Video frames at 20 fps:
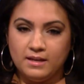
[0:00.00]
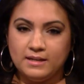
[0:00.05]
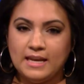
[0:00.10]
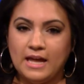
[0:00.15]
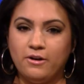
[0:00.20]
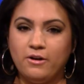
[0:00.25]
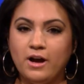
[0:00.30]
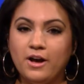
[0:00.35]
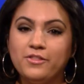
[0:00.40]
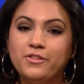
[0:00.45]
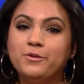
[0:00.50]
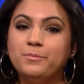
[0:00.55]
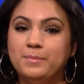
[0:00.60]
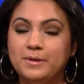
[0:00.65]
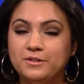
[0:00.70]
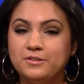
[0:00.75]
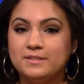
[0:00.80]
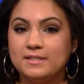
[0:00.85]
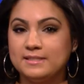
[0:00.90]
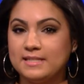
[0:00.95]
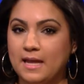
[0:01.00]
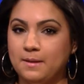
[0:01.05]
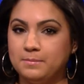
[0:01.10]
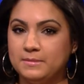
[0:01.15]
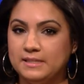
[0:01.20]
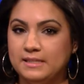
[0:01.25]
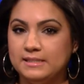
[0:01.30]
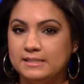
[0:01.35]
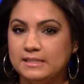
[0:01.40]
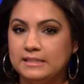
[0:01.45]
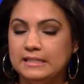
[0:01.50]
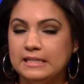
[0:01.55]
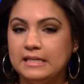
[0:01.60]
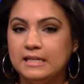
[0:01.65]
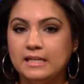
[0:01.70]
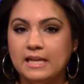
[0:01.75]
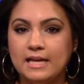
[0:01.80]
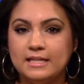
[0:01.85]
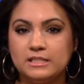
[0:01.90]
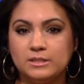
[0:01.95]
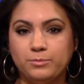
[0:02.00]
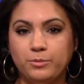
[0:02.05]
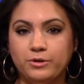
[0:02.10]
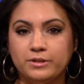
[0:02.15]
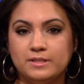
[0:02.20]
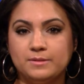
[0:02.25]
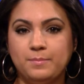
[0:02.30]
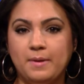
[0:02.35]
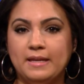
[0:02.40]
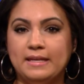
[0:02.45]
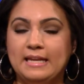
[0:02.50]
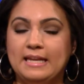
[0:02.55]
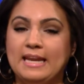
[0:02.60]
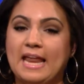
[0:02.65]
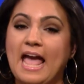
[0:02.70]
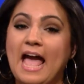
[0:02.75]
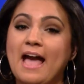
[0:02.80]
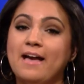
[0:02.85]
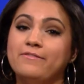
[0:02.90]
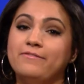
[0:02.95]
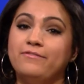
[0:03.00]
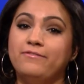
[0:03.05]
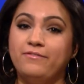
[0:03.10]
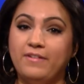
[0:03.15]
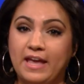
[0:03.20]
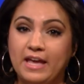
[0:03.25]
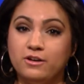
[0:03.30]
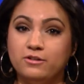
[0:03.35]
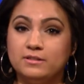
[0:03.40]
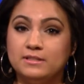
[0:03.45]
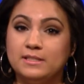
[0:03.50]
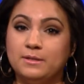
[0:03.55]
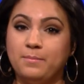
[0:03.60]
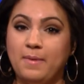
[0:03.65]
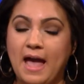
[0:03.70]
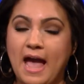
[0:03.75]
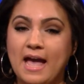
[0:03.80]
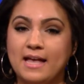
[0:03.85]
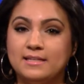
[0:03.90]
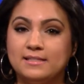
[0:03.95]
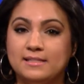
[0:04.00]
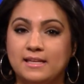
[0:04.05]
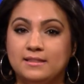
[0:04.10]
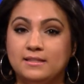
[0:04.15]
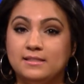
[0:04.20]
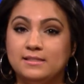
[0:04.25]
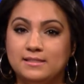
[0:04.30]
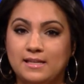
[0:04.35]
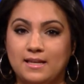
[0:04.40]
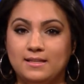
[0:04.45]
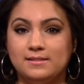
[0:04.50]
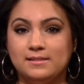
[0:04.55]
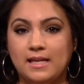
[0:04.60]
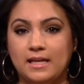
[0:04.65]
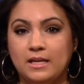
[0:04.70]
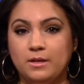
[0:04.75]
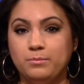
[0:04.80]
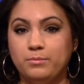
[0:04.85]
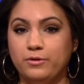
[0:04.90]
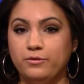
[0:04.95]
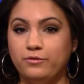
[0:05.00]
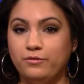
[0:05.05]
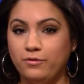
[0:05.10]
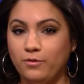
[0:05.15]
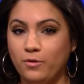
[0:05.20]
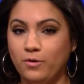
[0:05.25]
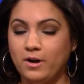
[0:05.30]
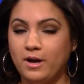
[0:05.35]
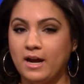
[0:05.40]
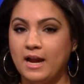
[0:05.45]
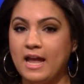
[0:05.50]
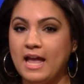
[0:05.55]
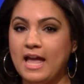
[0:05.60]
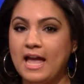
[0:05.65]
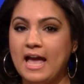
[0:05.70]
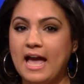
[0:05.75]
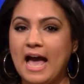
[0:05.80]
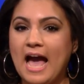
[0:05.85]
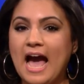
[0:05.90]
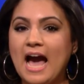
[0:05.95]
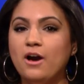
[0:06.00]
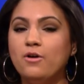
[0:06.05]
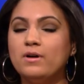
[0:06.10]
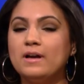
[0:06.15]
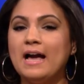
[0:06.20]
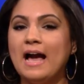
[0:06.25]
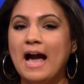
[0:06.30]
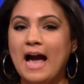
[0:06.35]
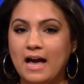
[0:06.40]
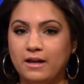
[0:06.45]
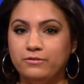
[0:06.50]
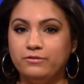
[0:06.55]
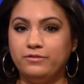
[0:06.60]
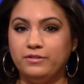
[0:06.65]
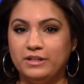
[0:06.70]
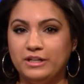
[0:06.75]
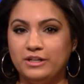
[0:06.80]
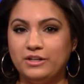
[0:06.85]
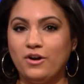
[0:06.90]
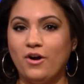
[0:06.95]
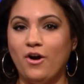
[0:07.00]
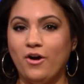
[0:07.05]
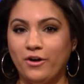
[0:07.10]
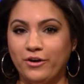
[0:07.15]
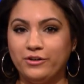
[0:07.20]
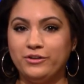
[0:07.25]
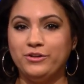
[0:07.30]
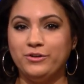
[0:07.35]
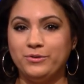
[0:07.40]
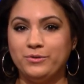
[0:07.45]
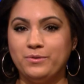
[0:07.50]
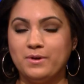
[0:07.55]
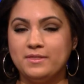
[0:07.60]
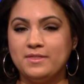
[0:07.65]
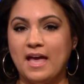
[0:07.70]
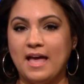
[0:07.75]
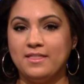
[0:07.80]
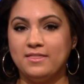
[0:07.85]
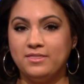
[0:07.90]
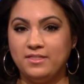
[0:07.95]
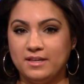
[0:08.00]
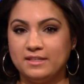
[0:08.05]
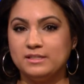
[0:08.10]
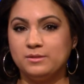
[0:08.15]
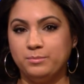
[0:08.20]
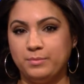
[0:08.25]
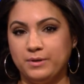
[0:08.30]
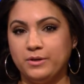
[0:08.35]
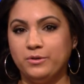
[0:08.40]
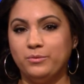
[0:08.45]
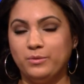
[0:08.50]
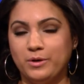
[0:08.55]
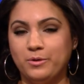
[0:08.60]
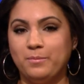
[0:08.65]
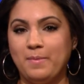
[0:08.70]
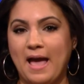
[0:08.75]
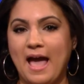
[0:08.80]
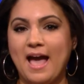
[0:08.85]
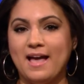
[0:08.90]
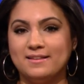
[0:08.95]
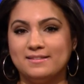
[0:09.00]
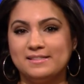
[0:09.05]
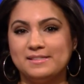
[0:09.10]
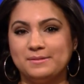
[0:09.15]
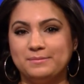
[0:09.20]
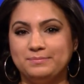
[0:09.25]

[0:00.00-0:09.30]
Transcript: Now, other bills attempting to legalize sports betting have failed to pass in the state Senate before. How confident are you that this bill will pass?